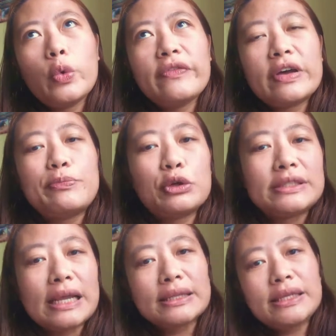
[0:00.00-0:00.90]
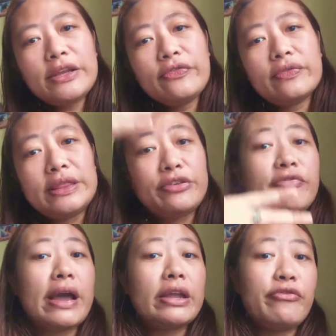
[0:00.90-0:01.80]
with a protective
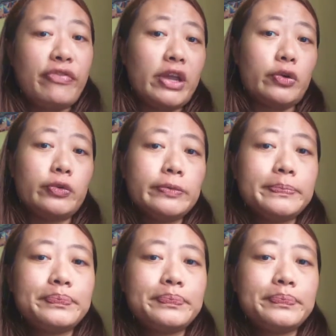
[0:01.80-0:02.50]
divine veil